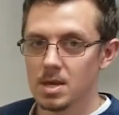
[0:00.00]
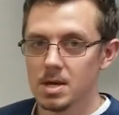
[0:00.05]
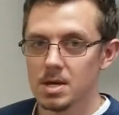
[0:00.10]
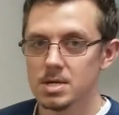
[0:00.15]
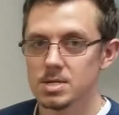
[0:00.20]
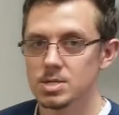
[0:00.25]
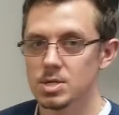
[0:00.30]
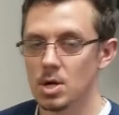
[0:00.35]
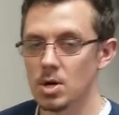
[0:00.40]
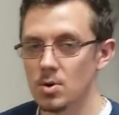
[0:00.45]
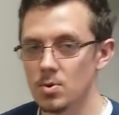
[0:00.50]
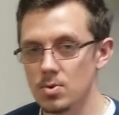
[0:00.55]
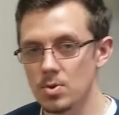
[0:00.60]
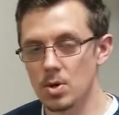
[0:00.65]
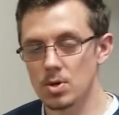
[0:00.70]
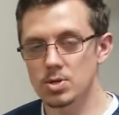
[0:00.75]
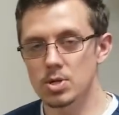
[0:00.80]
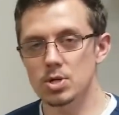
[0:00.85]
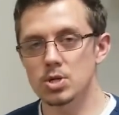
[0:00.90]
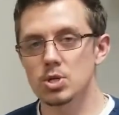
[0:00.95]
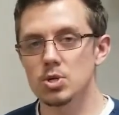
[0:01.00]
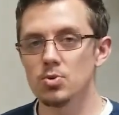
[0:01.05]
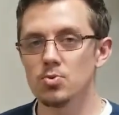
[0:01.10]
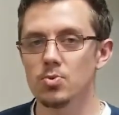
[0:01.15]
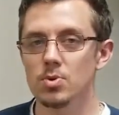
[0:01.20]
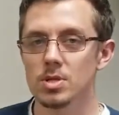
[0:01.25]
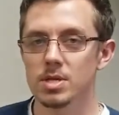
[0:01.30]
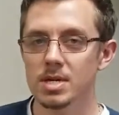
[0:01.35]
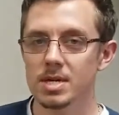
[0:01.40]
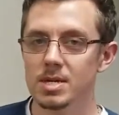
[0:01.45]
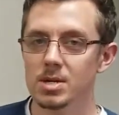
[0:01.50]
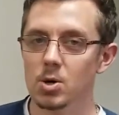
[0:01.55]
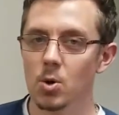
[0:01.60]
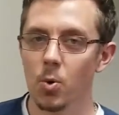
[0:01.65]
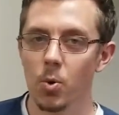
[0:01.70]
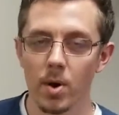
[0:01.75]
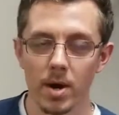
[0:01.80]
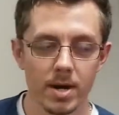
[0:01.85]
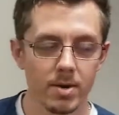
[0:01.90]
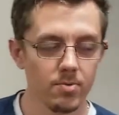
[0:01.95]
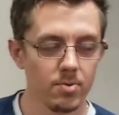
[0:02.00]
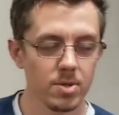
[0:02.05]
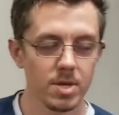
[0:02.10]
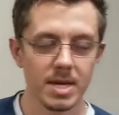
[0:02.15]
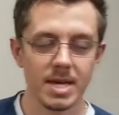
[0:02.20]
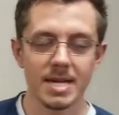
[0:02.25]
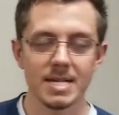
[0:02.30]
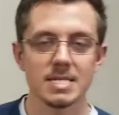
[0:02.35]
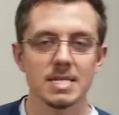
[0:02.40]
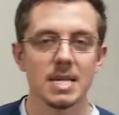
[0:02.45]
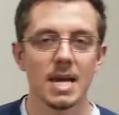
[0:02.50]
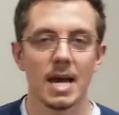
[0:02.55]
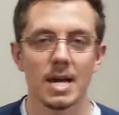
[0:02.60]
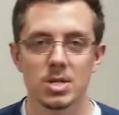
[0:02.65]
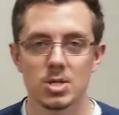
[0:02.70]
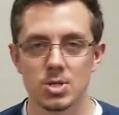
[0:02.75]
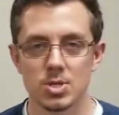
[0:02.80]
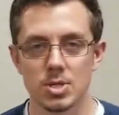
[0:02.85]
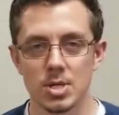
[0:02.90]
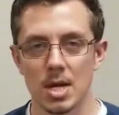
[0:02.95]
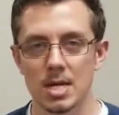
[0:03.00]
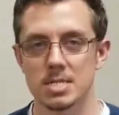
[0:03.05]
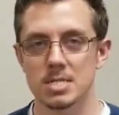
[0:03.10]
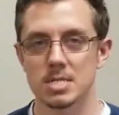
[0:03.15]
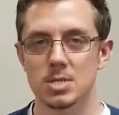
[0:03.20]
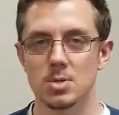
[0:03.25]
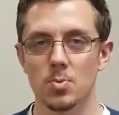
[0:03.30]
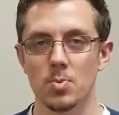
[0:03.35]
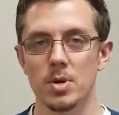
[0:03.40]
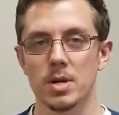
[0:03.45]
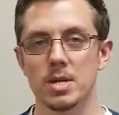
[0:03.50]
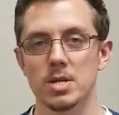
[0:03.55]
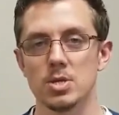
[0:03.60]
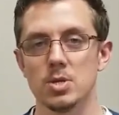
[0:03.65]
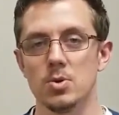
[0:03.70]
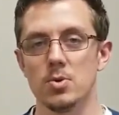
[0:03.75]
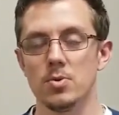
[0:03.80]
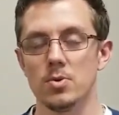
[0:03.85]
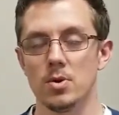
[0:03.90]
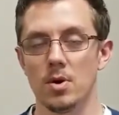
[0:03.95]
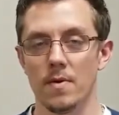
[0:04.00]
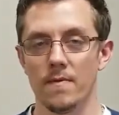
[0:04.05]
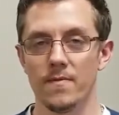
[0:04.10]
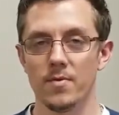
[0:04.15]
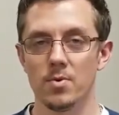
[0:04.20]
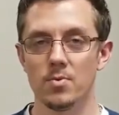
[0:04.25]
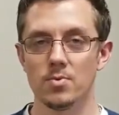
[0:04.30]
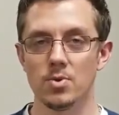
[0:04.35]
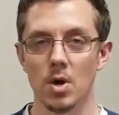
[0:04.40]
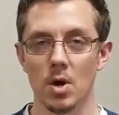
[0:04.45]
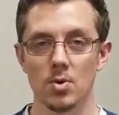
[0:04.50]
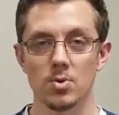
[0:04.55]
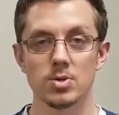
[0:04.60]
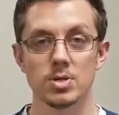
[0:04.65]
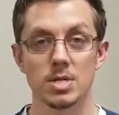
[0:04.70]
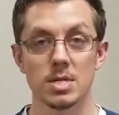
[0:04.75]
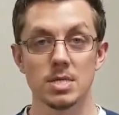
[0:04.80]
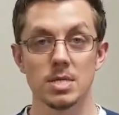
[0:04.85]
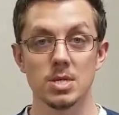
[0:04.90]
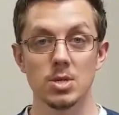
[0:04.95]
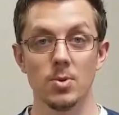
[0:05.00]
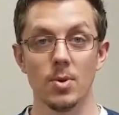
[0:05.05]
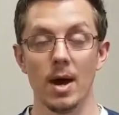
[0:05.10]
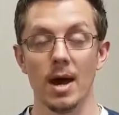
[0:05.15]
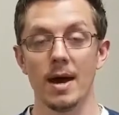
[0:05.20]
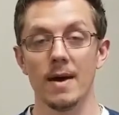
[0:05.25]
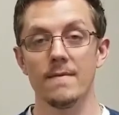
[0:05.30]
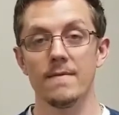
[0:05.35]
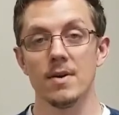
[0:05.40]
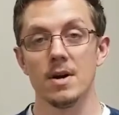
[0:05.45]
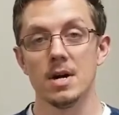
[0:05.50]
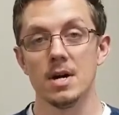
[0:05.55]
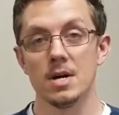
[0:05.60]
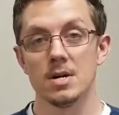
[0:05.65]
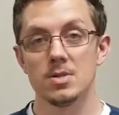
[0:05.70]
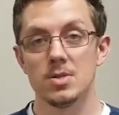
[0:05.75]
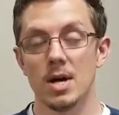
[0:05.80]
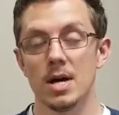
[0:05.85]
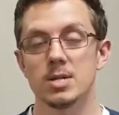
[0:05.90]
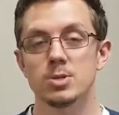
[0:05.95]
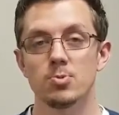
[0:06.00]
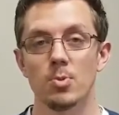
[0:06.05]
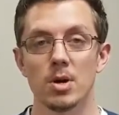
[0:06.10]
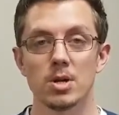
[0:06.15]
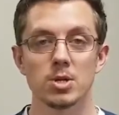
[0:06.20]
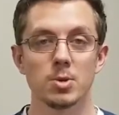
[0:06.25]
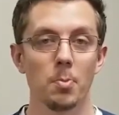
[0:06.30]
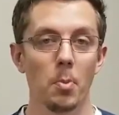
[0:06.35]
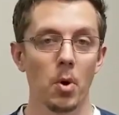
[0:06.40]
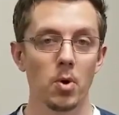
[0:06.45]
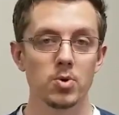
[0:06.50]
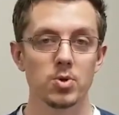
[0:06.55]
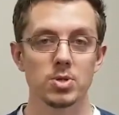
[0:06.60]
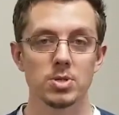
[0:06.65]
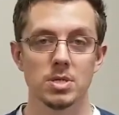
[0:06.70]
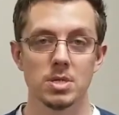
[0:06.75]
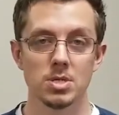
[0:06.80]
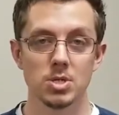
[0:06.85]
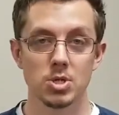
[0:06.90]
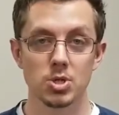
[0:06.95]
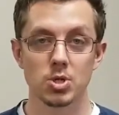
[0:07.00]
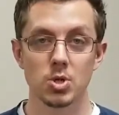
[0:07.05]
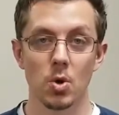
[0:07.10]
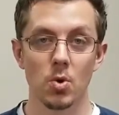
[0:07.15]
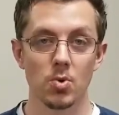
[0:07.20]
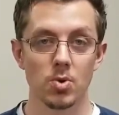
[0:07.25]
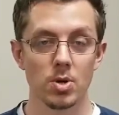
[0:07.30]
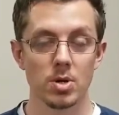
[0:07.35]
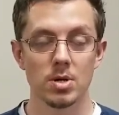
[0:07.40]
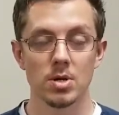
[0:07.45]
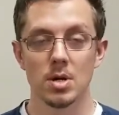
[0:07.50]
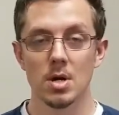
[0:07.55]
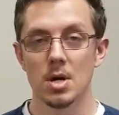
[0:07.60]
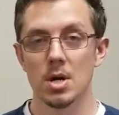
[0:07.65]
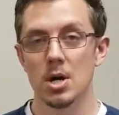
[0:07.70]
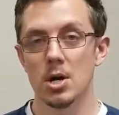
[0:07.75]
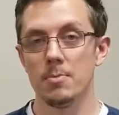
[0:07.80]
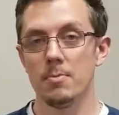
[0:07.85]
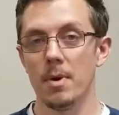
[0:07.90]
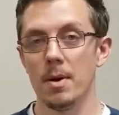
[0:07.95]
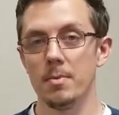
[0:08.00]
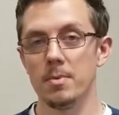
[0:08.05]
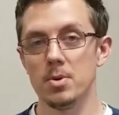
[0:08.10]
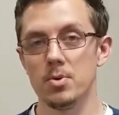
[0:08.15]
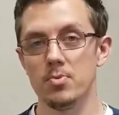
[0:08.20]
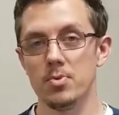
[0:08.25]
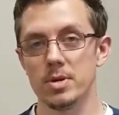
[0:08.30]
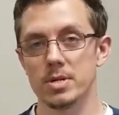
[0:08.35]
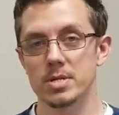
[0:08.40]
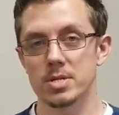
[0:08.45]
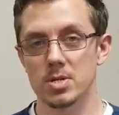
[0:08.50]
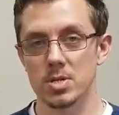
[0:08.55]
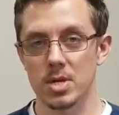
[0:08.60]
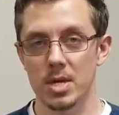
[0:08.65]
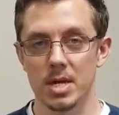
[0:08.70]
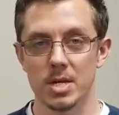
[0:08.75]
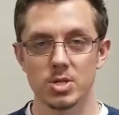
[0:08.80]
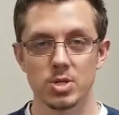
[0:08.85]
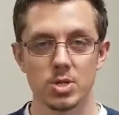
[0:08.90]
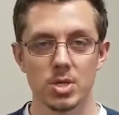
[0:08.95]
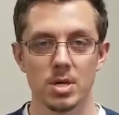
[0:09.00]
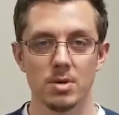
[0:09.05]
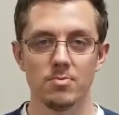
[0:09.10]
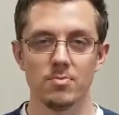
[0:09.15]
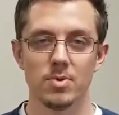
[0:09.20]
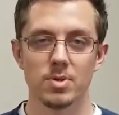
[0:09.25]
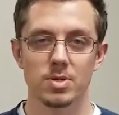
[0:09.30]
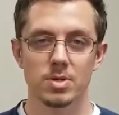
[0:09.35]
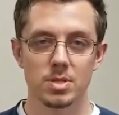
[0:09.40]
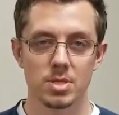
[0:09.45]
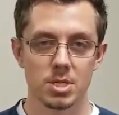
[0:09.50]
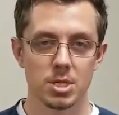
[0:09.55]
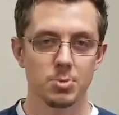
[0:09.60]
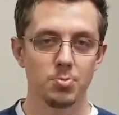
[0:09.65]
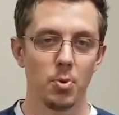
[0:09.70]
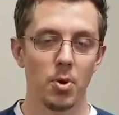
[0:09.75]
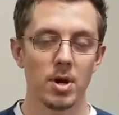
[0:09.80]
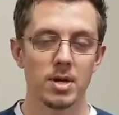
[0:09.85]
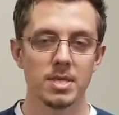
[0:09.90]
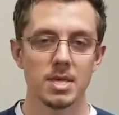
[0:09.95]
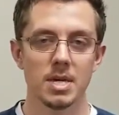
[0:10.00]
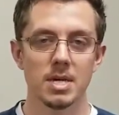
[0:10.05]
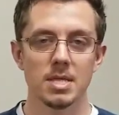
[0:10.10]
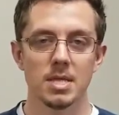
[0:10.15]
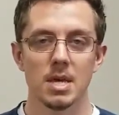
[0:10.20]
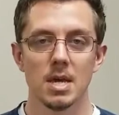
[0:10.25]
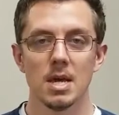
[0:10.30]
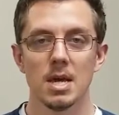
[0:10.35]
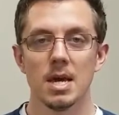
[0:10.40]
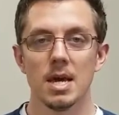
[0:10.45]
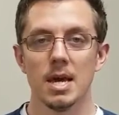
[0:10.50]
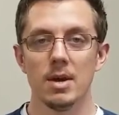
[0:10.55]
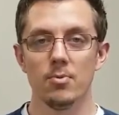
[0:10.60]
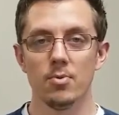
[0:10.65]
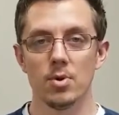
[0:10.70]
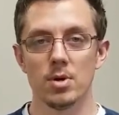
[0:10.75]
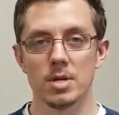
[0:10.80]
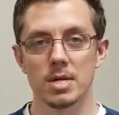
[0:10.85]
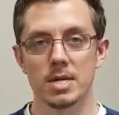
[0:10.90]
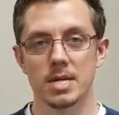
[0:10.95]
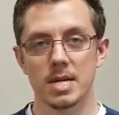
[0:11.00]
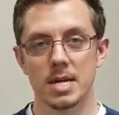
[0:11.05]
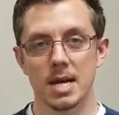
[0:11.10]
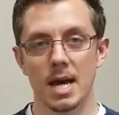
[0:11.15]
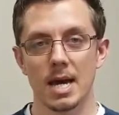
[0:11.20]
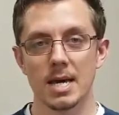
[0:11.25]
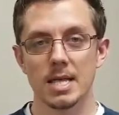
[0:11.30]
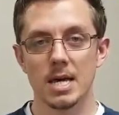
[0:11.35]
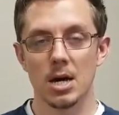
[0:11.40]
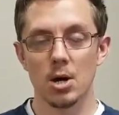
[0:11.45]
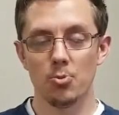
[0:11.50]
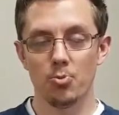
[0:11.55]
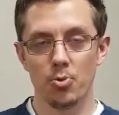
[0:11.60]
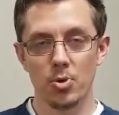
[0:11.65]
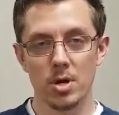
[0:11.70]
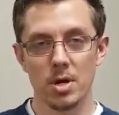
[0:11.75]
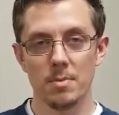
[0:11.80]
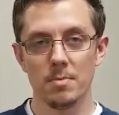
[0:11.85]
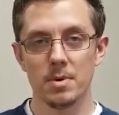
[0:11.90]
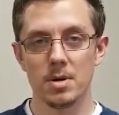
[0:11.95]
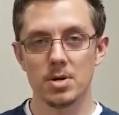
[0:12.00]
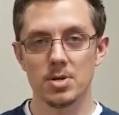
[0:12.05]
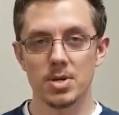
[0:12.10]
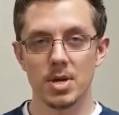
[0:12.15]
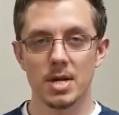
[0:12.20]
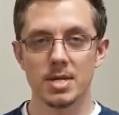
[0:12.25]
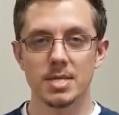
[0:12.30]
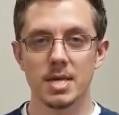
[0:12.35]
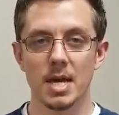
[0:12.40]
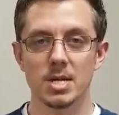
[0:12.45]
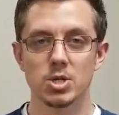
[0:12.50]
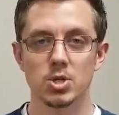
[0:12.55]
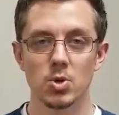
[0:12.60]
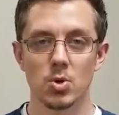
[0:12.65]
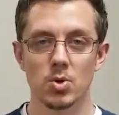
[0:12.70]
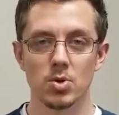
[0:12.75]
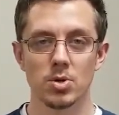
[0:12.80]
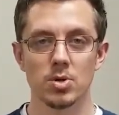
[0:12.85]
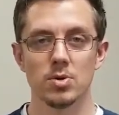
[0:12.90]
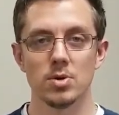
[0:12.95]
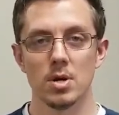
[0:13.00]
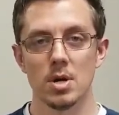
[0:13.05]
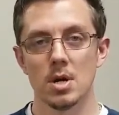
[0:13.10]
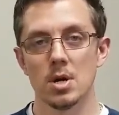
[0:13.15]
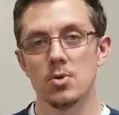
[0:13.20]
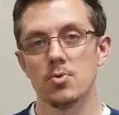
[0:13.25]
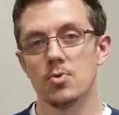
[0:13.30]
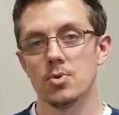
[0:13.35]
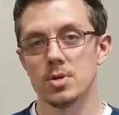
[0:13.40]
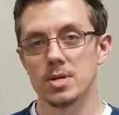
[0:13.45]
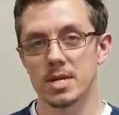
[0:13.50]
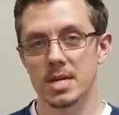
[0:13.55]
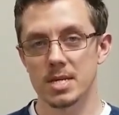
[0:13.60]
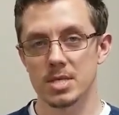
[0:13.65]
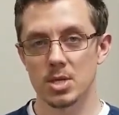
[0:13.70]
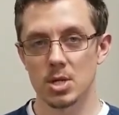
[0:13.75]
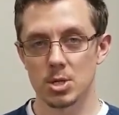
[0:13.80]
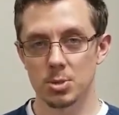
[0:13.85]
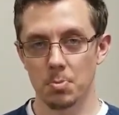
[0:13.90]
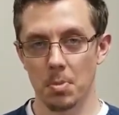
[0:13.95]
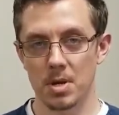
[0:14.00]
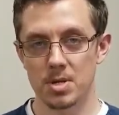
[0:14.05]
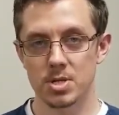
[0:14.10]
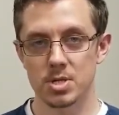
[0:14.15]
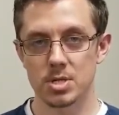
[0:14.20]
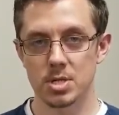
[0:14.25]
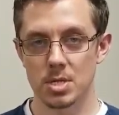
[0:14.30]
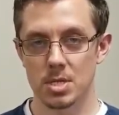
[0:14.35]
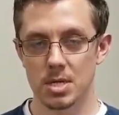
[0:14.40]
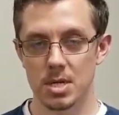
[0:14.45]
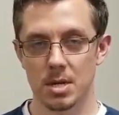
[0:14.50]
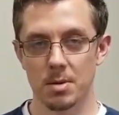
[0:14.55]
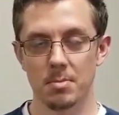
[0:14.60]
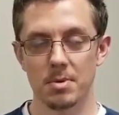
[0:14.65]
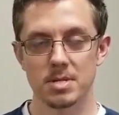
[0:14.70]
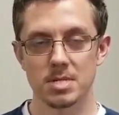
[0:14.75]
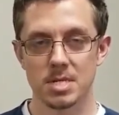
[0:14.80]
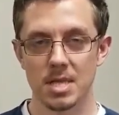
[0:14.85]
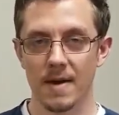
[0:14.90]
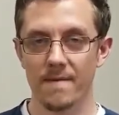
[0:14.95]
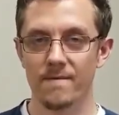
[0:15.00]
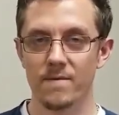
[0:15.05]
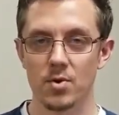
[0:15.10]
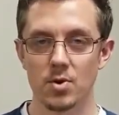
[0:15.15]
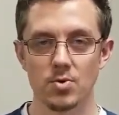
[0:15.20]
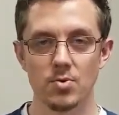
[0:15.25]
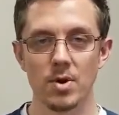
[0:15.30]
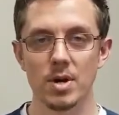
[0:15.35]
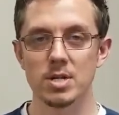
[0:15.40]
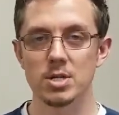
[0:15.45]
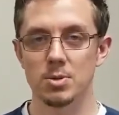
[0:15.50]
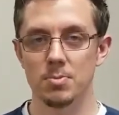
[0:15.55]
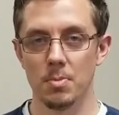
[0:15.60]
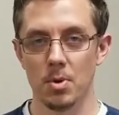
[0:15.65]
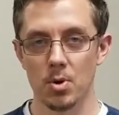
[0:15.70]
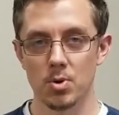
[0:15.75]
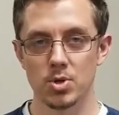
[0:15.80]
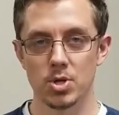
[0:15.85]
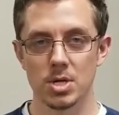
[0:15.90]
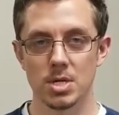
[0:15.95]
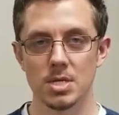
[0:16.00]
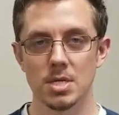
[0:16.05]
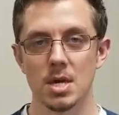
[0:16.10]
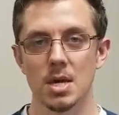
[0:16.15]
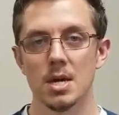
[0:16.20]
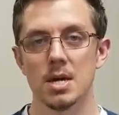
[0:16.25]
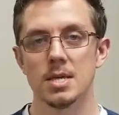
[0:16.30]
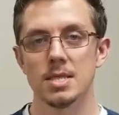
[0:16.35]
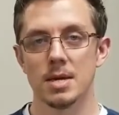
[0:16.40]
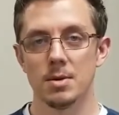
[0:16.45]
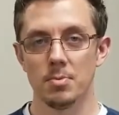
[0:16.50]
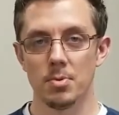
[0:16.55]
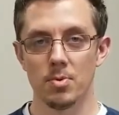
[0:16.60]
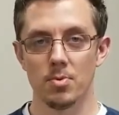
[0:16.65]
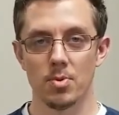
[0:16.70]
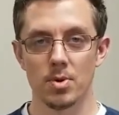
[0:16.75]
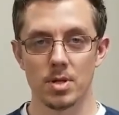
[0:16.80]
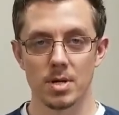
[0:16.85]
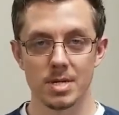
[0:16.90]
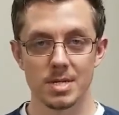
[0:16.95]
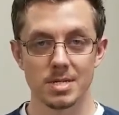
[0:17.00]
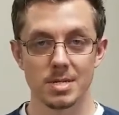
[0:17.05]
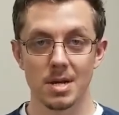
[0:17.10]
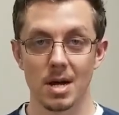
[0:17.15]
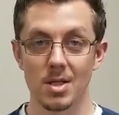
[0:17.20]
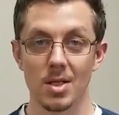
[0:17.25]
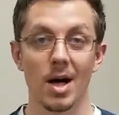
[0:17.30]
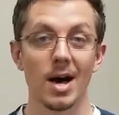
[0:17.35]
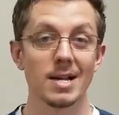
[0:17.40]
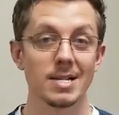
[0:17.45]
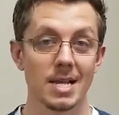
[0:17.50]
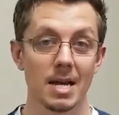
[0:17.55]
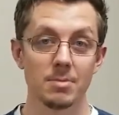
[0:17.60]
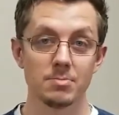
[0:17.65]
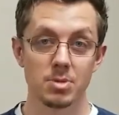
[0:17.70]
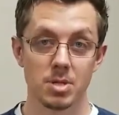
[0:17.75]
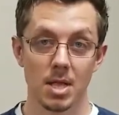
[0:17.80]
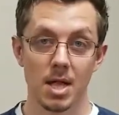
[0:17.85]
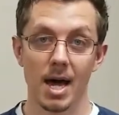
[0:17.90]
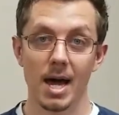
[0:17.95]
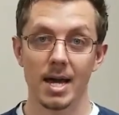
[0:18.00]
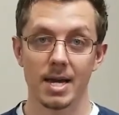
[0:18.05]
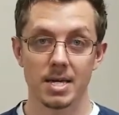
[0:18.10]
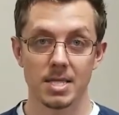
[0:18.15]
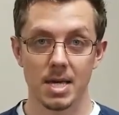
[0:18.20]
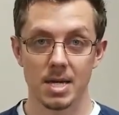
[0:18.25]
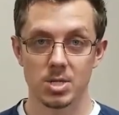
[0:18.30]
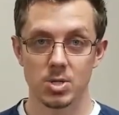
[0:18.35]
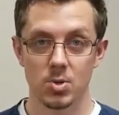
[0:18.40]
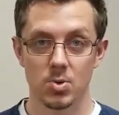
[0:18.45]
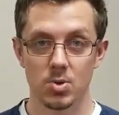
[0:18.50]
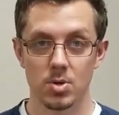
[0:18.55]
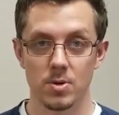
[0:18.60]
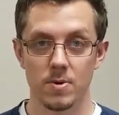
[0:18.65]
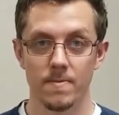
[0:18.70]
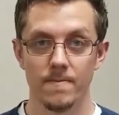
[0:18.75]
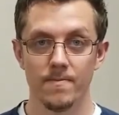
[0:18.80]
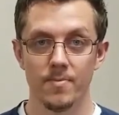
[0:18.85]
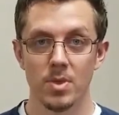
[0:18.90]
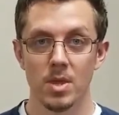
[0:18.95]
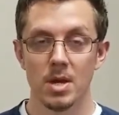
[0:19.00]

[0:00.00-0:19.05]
So those are 2 really quick, really easy exercises that we can do. If you're noticing that you have less range of motion in your shoulder, or maybe you recently injured it, recently sprained it, it really can kind of help rehabilitate that shoulder, really get those muscles and ligaments in that full range of motion that we really, a lot of times, lack in that shoulder.